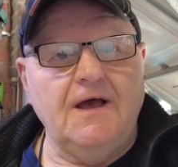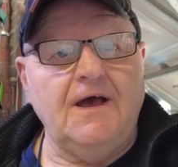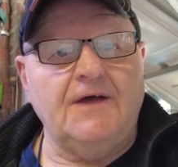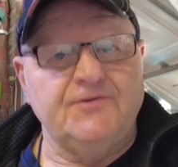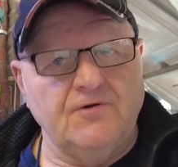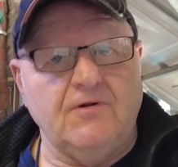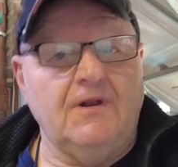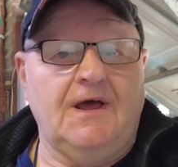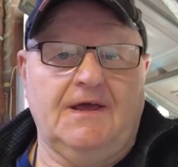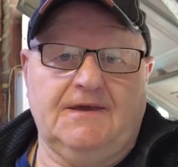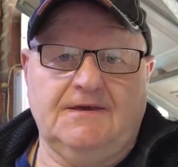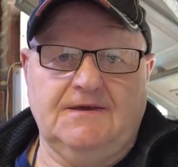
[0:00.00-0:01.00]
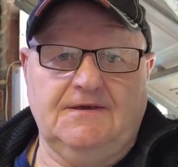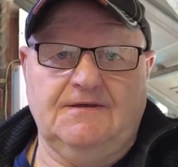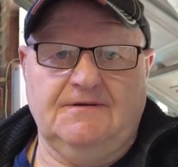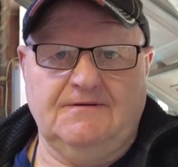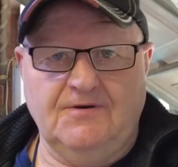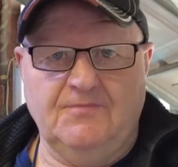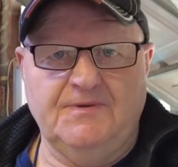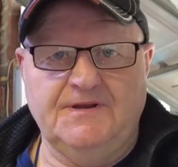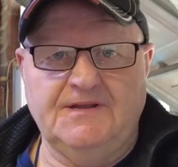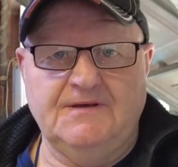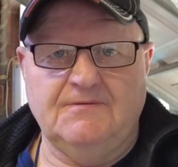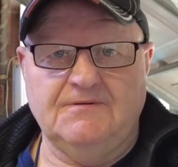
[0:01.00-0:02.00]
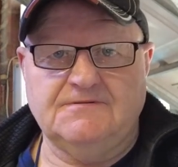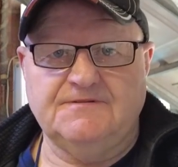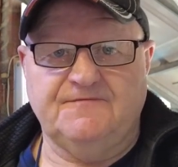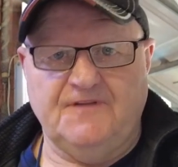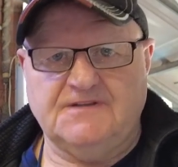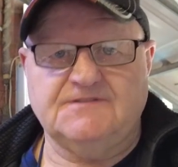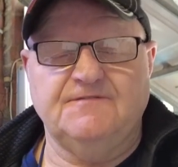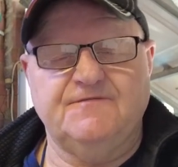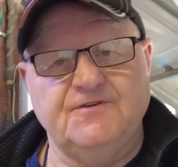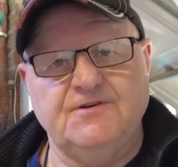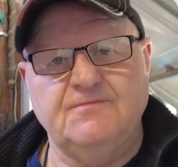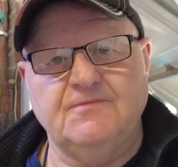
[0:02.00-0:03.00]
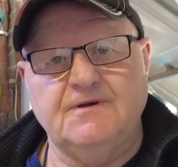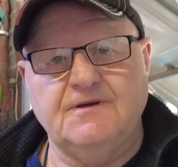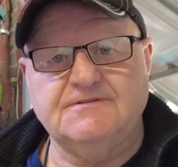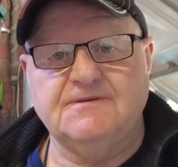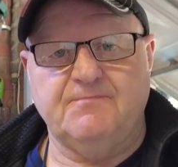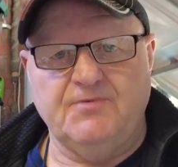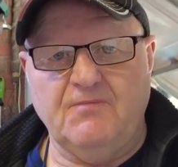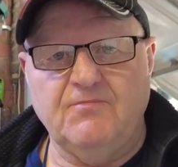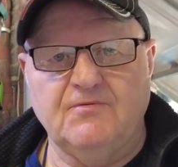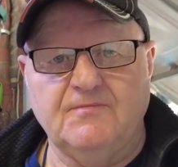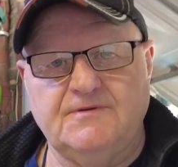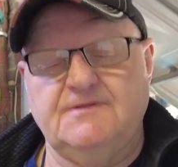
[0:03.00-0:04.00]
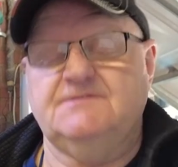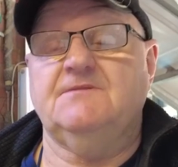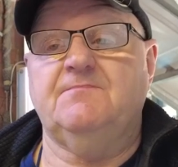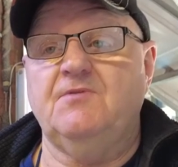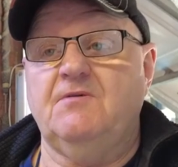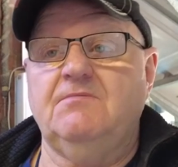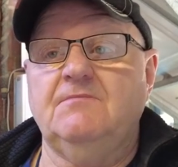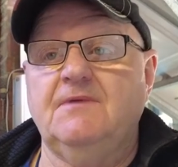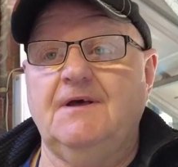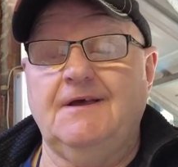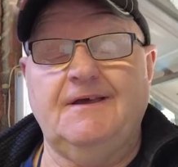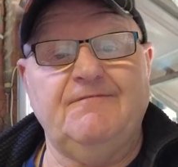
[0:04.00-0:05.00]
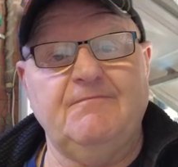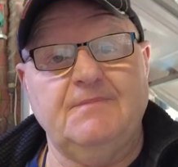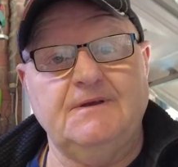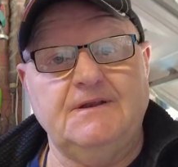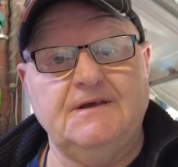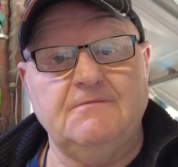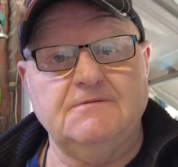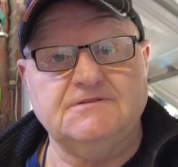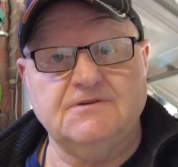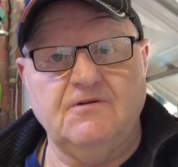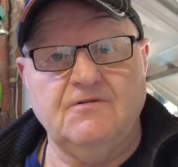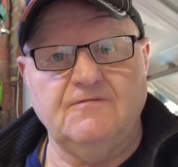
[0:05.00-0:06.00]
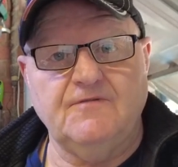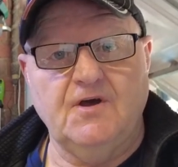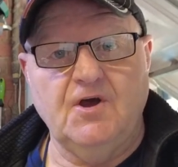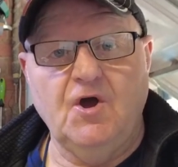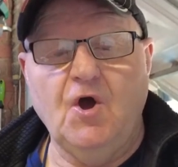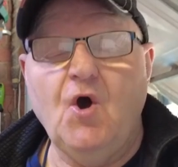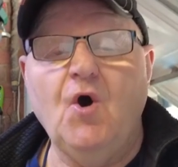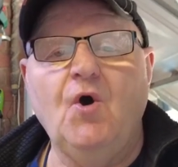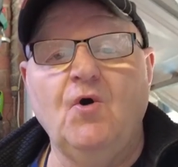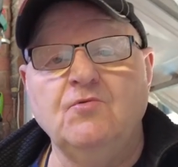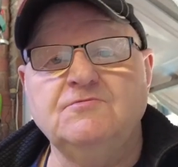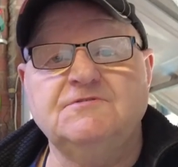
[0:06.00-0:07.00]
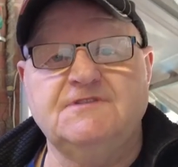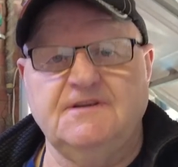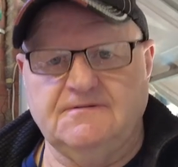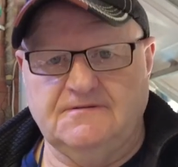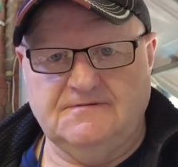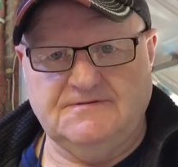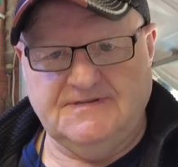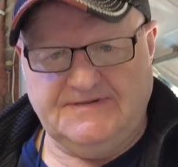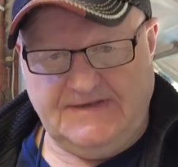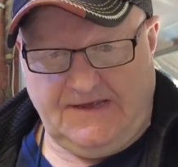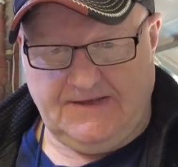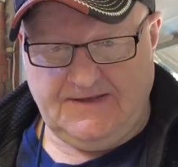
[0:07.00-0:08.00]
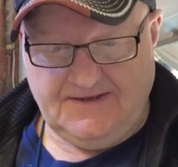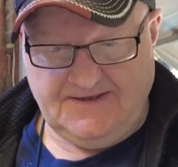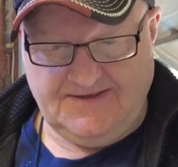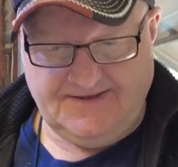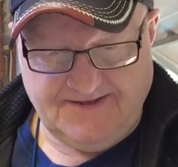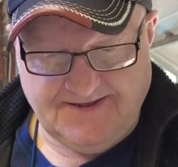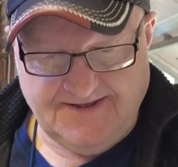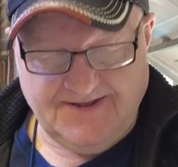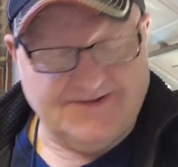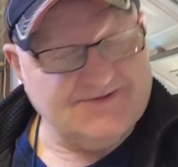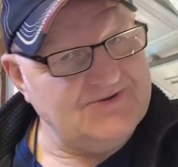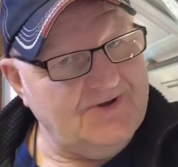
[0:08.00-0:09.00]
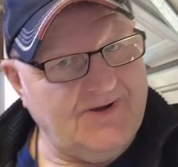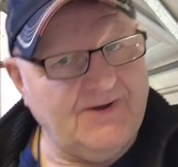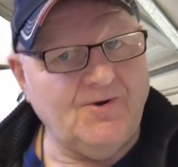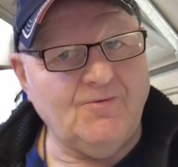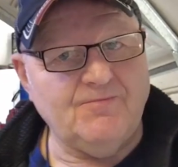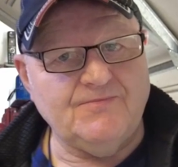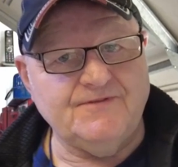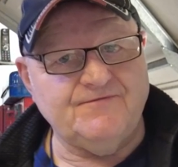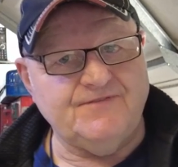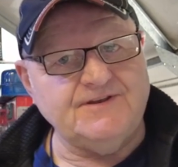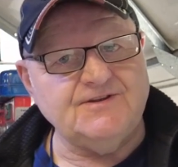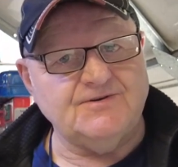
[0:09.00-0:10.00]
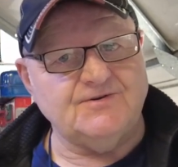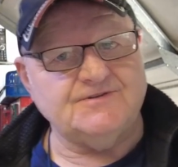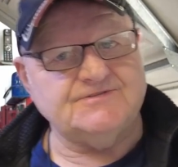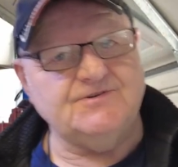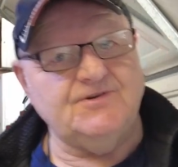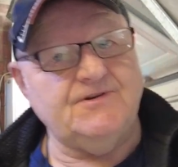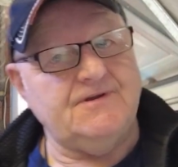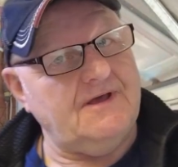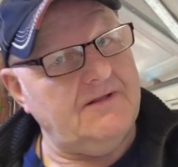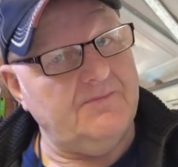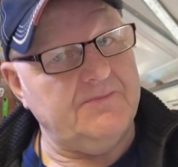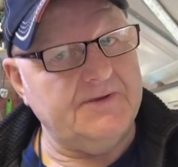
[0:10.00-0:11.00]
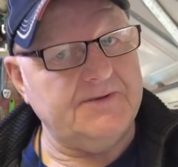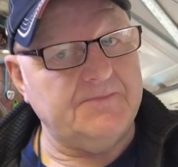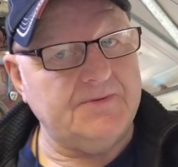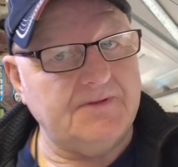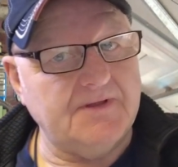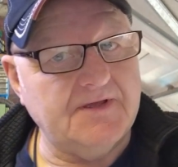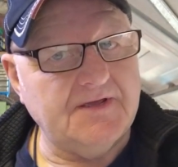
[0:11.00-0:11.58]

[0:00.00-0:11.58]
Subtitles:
I don't like not being able to flash the firmware. It's a problem, and it's a problem that I haven't been able to solve until today. So I hope the video is going to help people.